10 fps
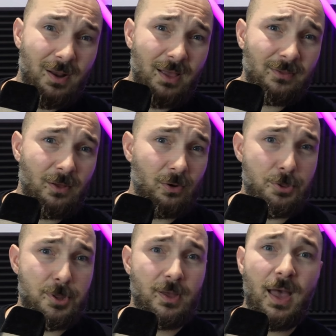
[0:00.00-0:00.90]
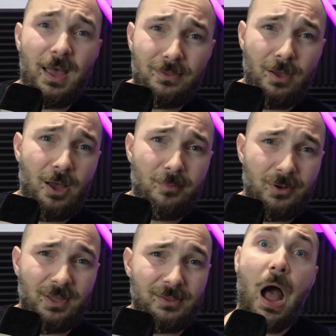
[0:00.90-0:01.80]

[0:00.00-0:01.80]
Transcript: handhelds had Hibernate.